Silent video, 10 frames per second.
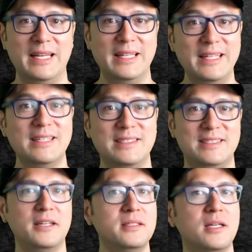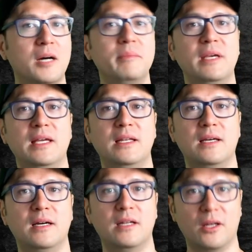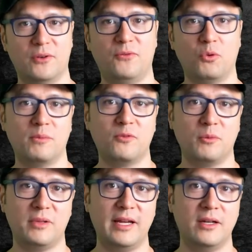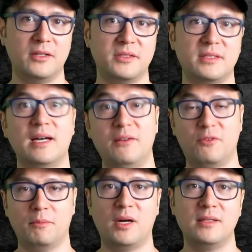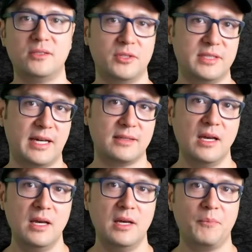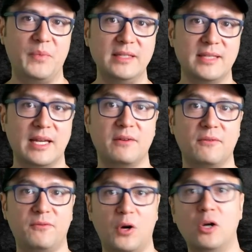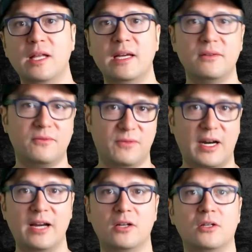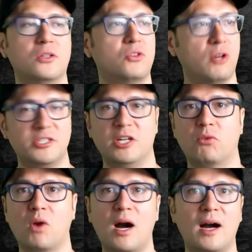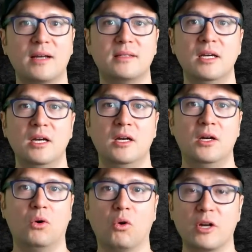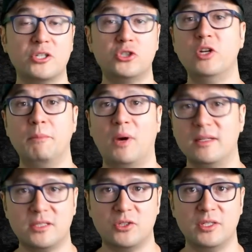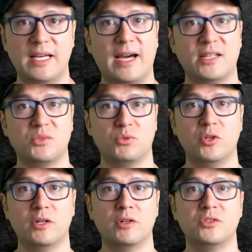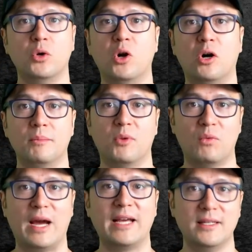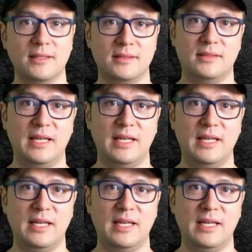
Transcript: Deadliness does come in another form for players aside from monster attacks. Things like falling, fire, crushing rocks, or extreme monster attacks will trigger a so-called miraculous